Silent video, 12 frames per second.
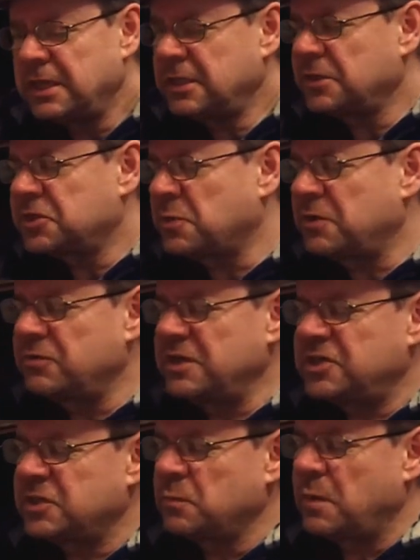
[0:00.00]
You know, it's one
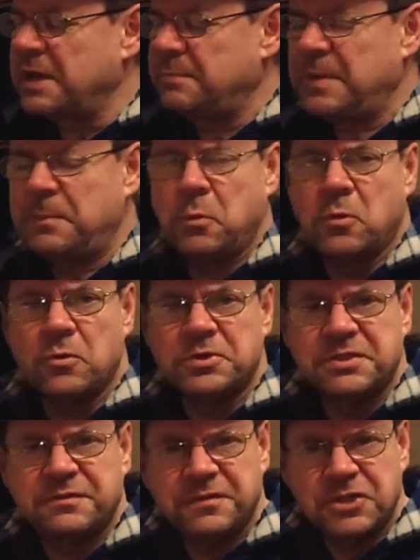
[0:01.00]
reason why people go
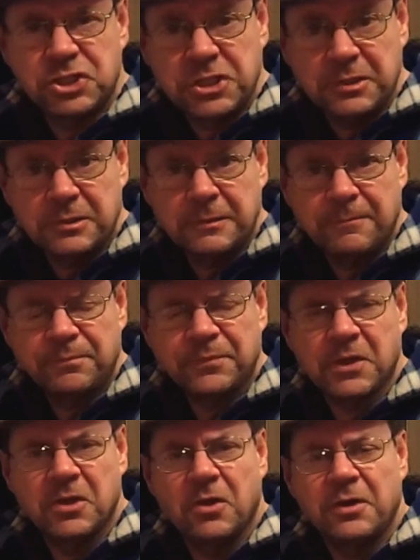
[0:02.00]
to Fèis Ìle
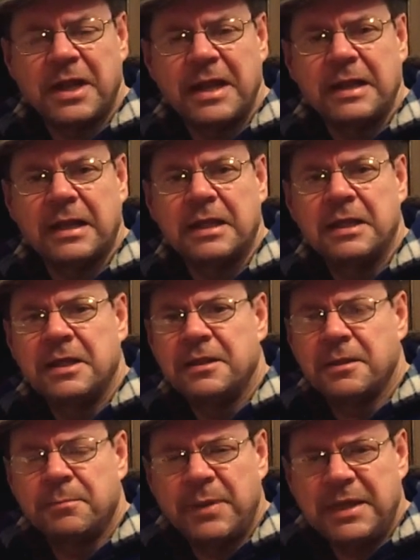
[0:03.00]
on Islay,
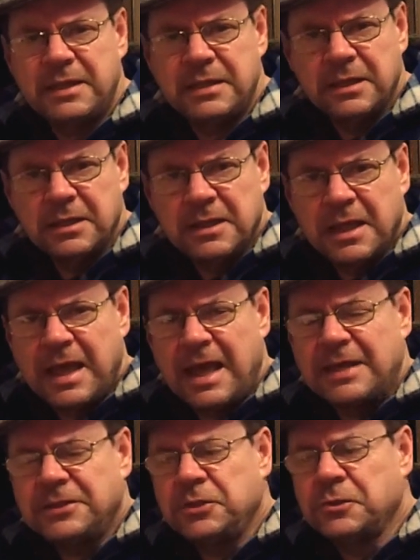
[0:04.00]
the big
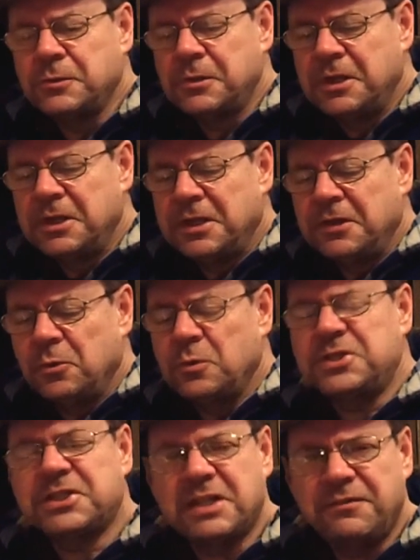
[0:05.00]
annual
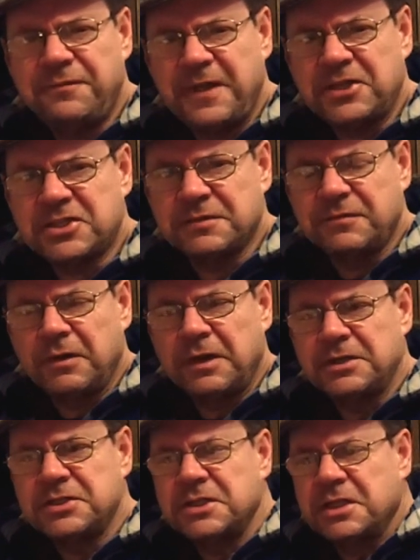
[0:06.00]
whisky
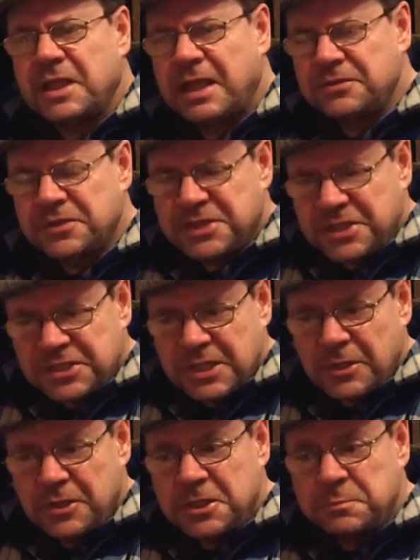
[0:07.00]
festival, and the
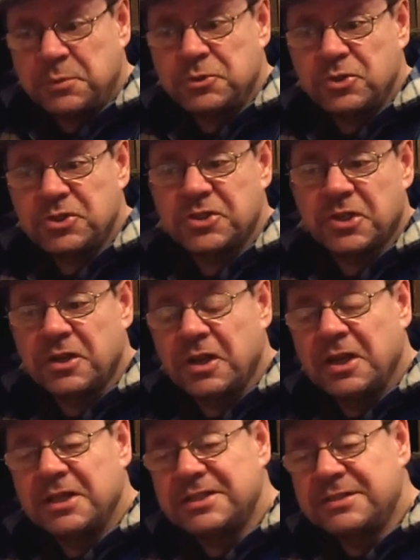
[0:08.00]
distilleries produce their
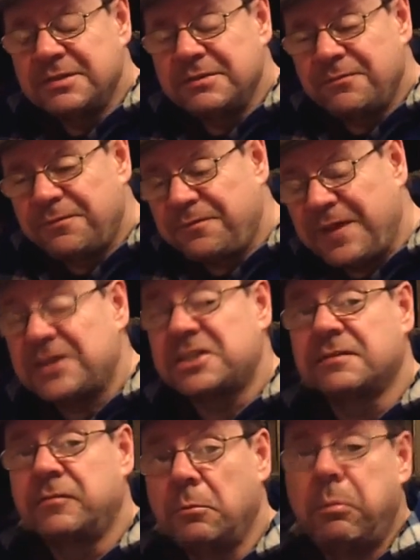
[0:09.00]

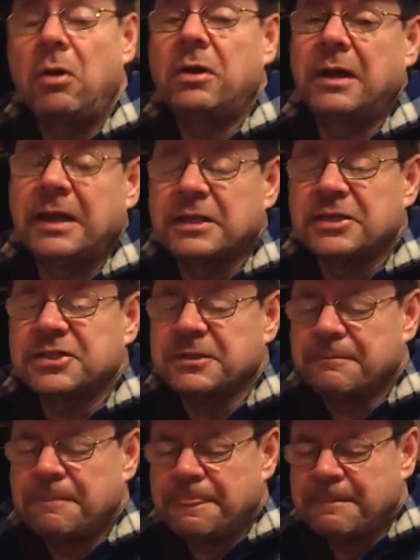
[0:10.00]
festival
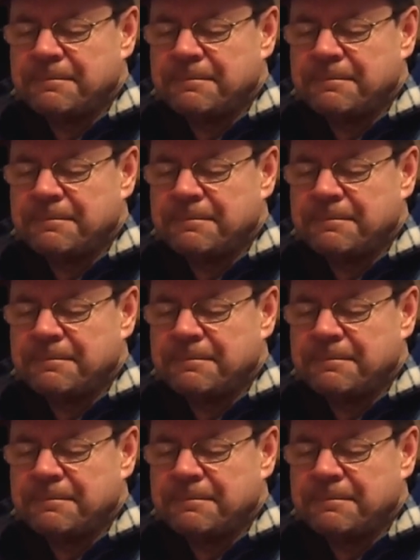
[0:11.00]
bottlings.